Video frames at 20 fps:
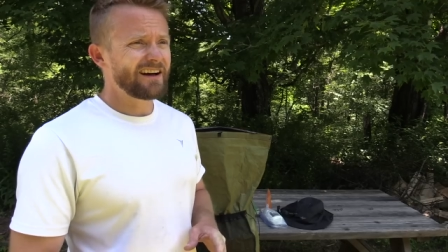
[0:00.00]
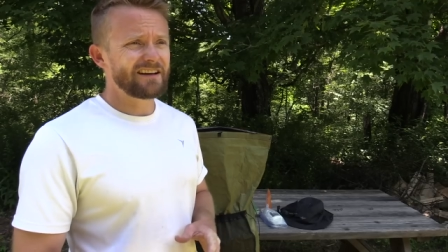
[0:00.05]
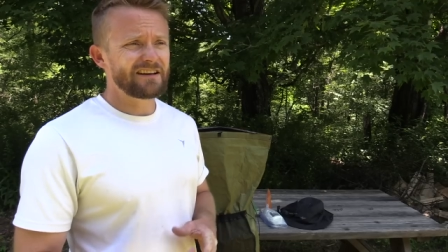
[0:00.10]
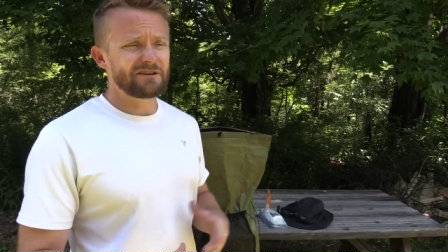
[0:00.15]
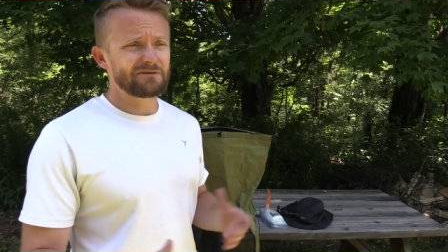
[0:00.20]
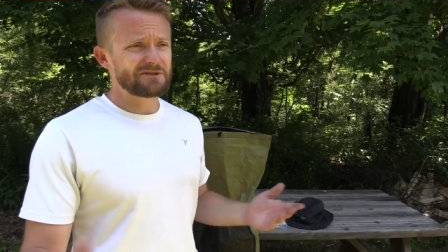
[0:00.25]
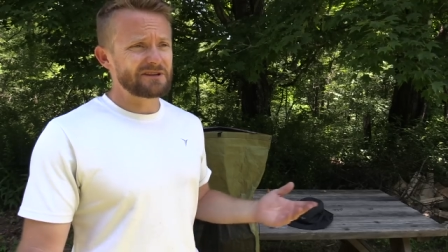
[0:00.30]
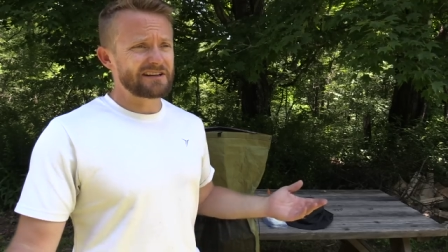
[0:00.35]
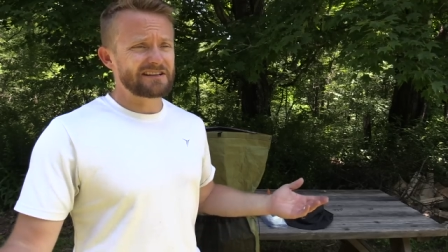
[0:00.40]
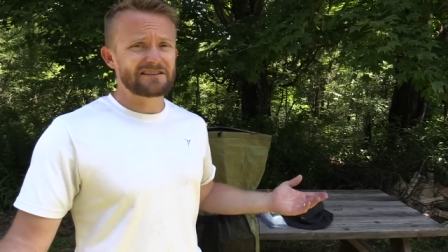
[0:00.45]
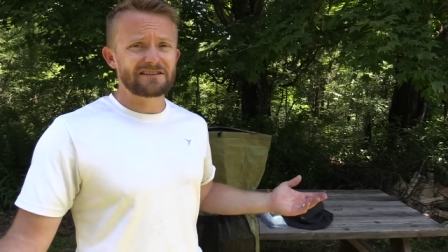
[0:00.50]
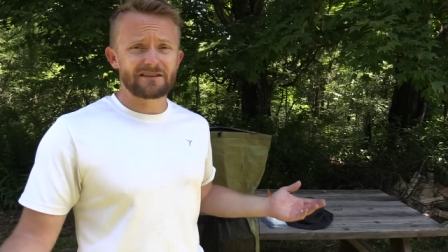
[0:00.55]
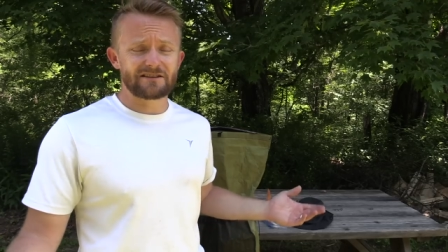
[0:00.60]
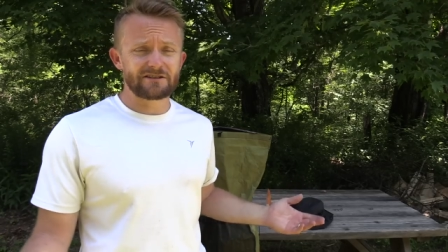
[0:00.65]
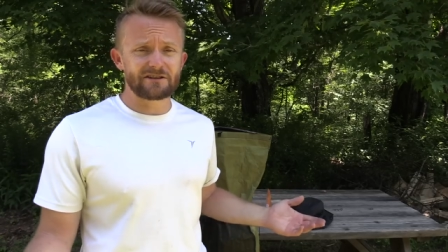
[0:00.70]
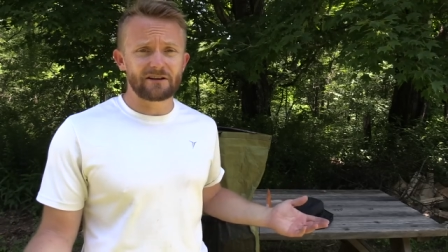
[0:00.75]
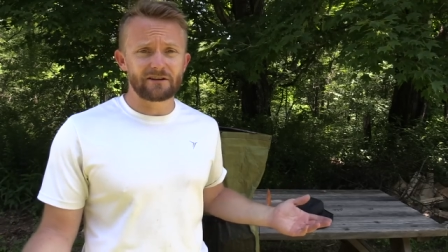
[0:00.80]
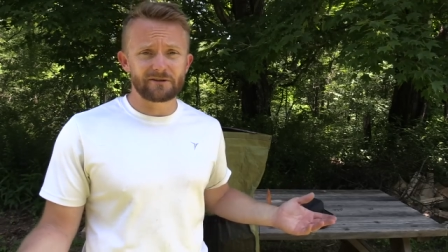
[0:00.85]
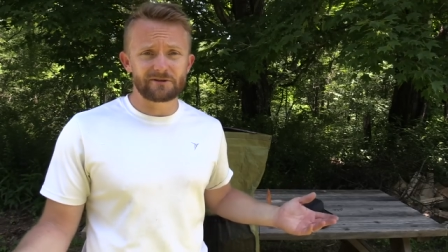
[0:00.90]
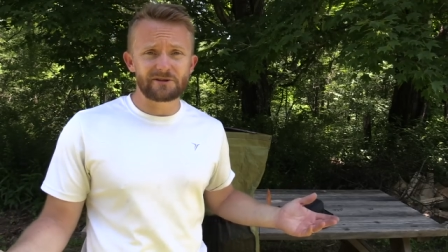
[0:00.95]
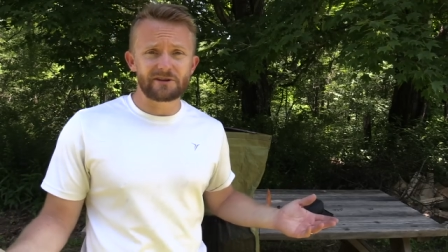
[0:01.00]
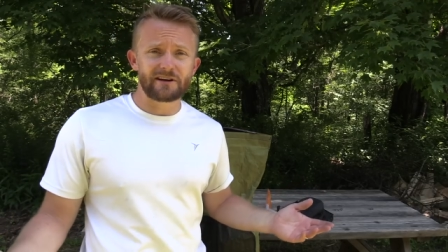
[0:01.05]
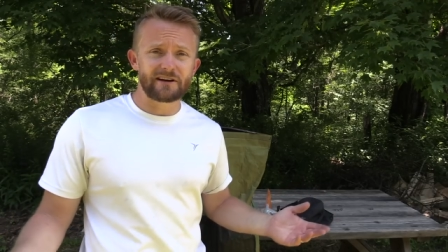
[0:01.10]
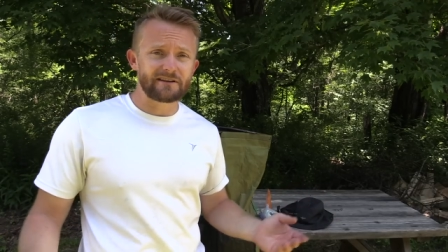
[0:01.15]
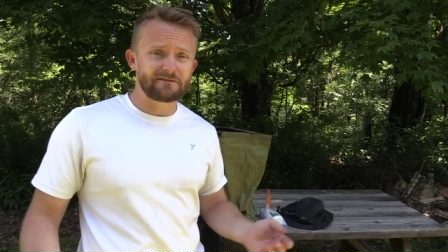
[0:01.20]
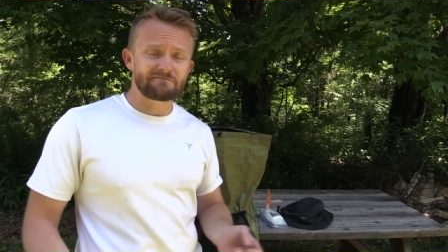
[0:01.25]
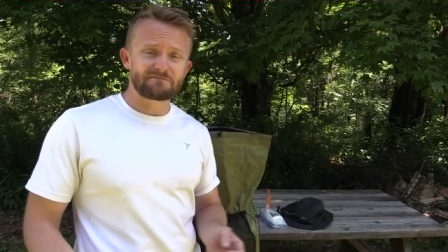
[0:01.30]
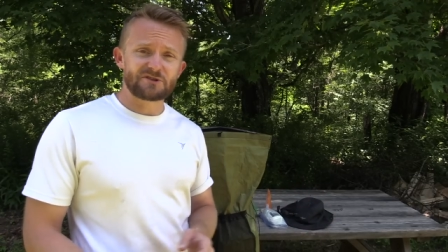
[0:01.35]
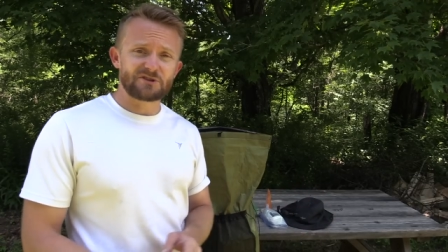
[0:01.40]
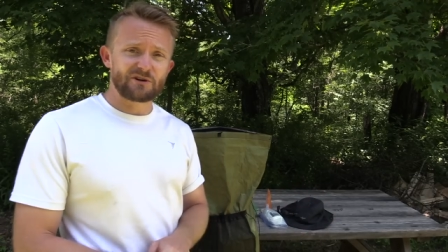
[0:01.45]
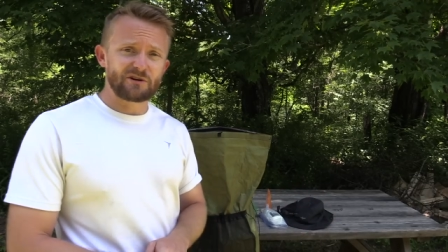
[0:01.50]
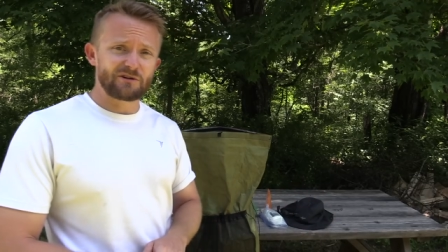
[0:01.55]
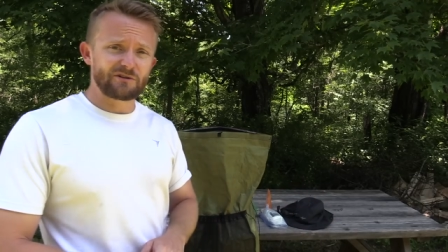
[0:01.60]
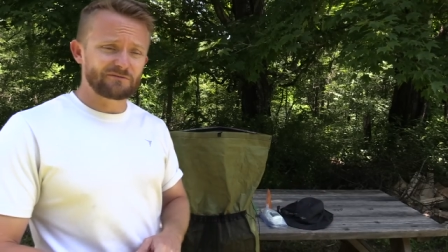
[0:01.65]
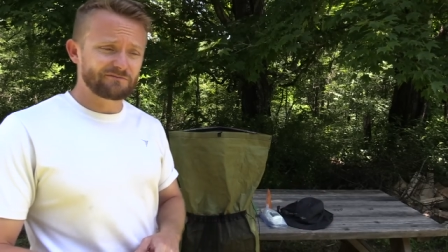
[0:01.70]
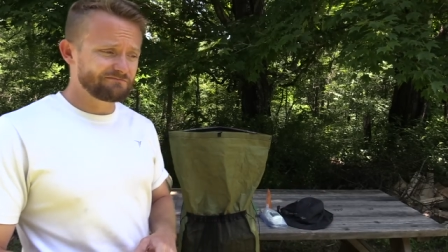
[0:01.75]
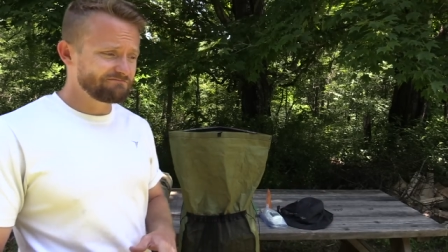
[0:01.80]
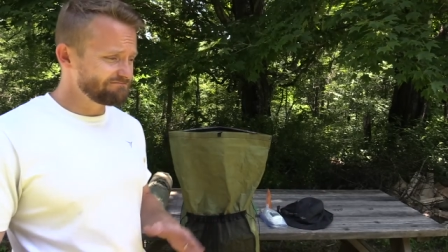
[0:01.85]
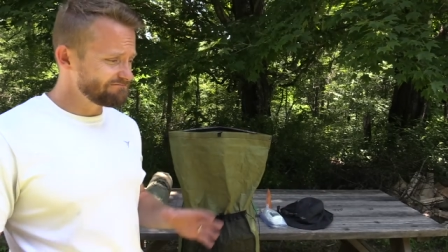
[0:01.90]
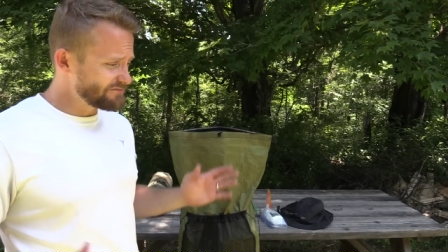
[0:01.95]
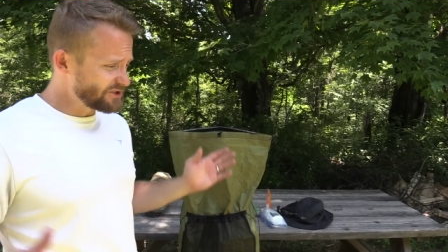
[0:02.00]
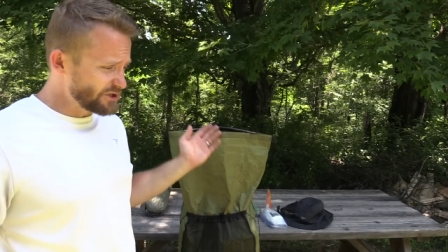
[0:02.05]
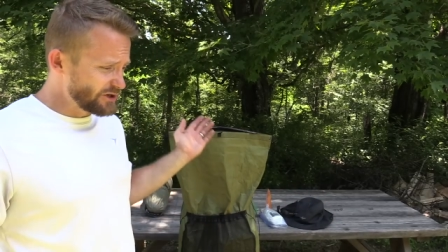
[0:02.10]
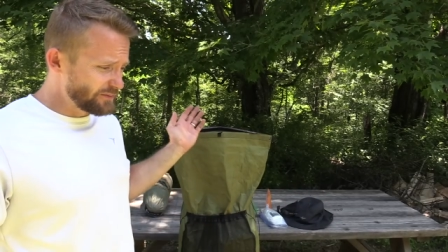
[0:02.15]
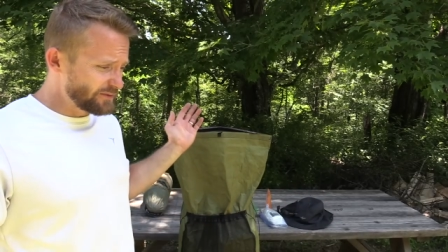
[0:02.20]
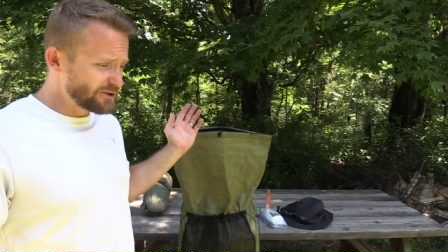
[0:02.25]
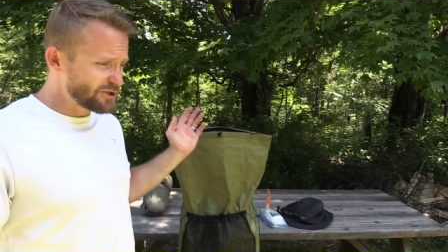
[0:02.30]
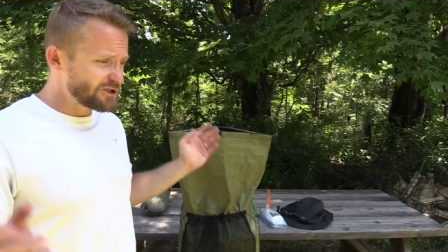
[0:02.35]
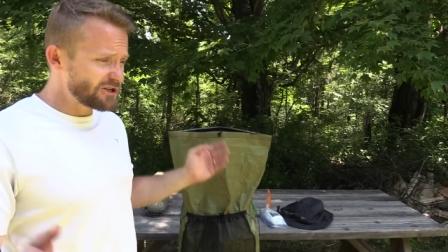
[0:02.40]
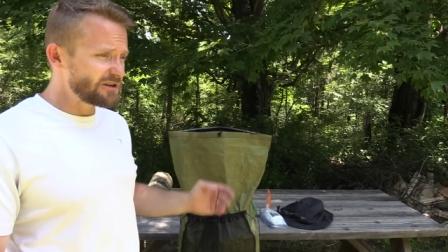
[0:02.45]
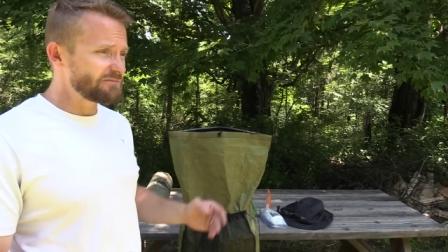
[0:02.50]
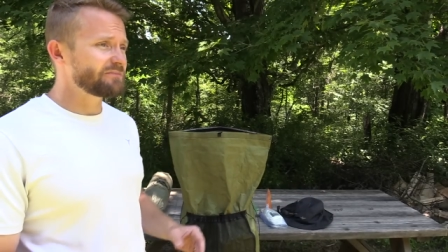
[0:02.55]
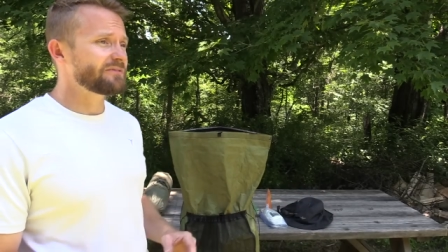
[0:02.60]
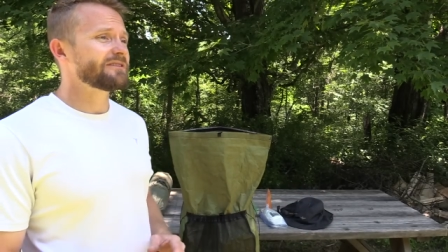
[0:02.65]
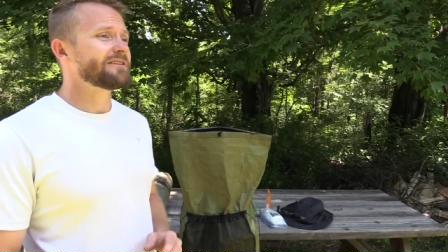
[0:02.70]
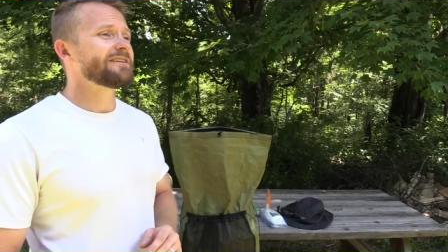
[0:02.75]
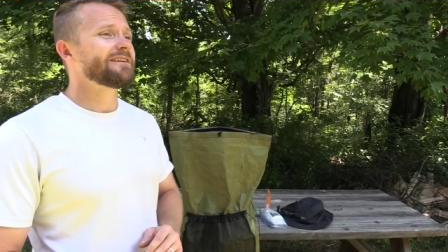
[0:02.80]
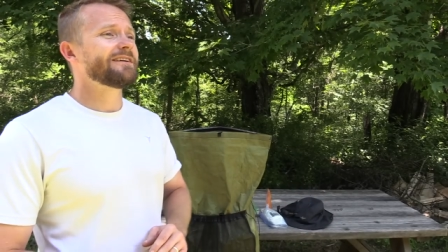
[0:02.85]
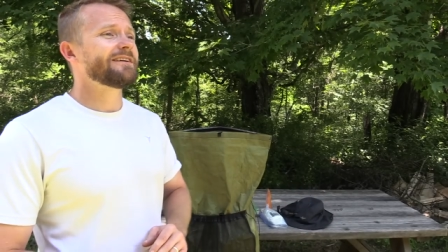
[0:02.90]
It was like $6 a night. So super cheap,